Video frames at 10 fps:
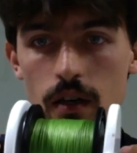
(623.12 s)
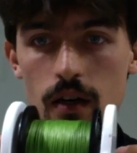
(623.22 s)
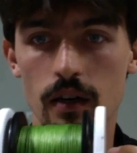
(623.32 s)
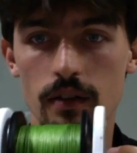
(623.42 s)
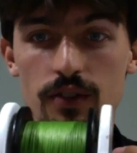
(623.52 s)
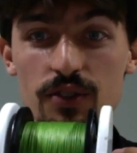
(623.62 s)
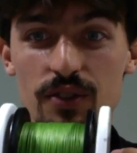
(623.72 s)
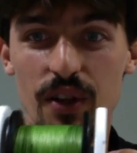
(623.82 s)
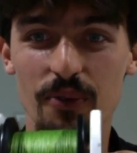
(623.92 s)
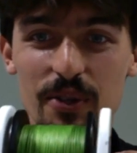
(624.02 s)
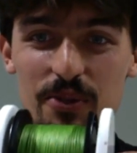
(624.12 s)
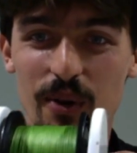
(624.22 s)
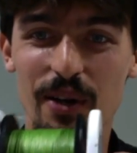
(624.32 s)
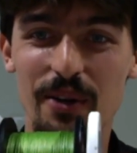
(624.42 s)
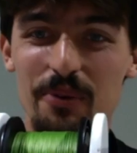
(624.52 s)
And this is another reason
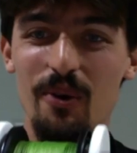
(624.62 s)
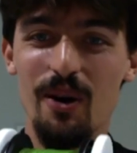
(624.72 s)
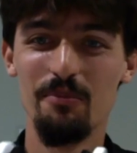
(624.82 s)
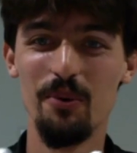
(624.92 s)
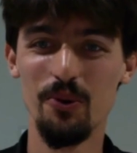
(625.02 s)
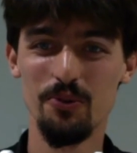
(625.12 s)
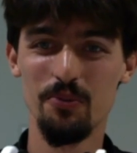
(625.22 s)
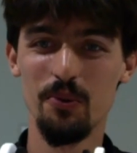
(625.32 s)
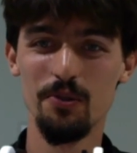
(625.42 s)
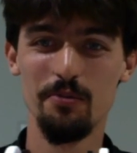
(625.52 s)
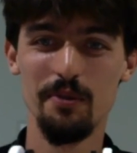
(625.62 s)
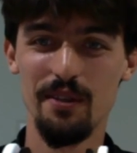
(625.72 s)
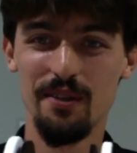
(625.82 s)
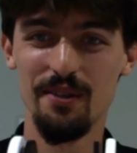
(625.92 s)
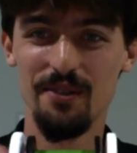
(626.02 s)
why you're going to want bulk spools,
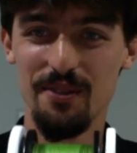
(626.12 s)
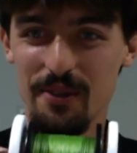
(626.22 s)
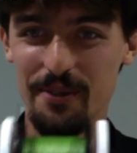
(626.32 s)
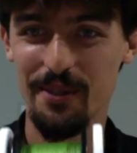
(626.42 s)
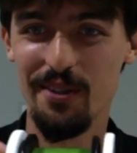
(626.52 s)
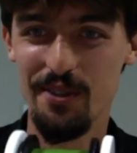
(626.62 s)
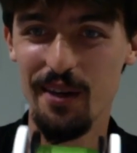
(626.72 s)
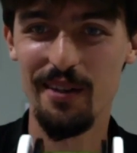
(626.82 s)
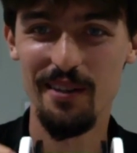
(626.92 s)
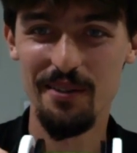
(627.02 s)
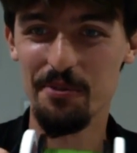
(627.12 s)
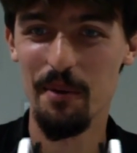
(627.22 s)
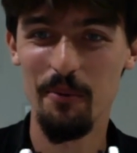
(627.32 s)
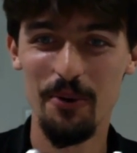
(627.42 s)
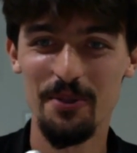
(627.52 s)
because there's less tightening and
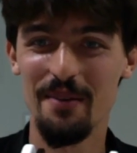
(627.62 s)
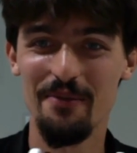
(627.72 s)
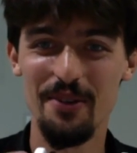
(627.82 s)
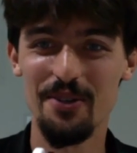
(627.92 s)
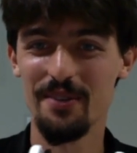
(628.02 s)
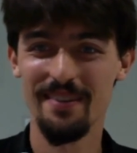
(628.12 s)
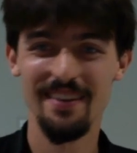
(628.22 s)
spend more time fishing.